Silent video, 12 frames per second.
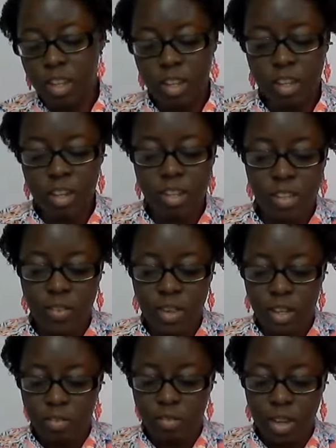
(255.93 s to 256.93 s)
and let's see if I
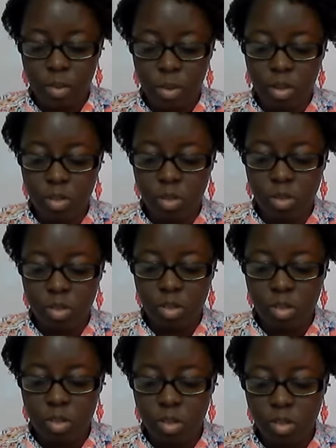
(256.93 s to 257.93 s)
can divide one of those
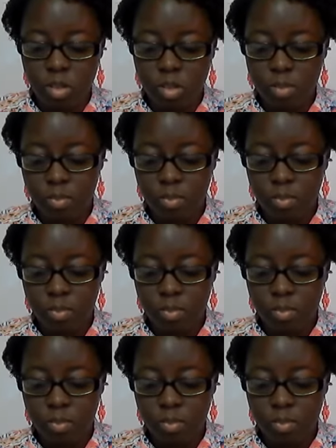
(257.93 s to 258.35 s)
into thirds.